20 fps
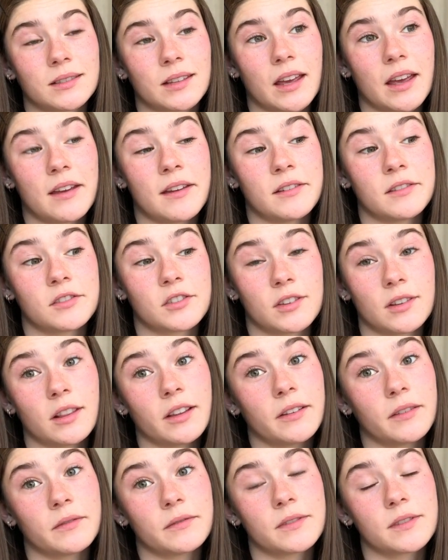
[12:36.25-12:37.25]
and she
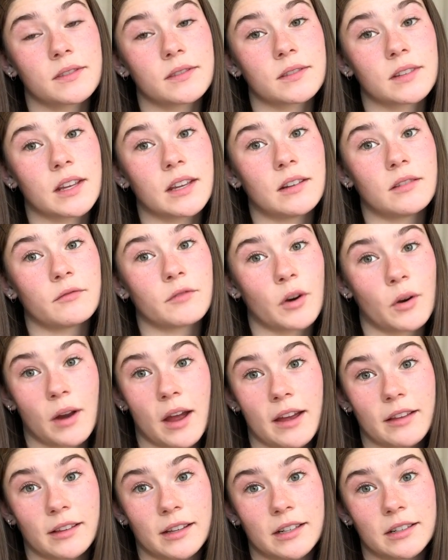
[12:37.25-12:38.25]
lives in Rhode
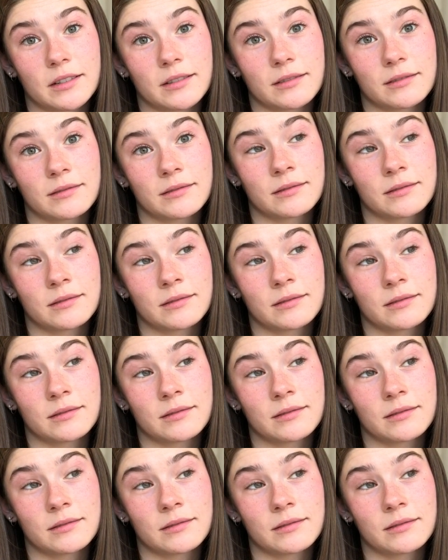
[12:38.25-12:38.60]
Island.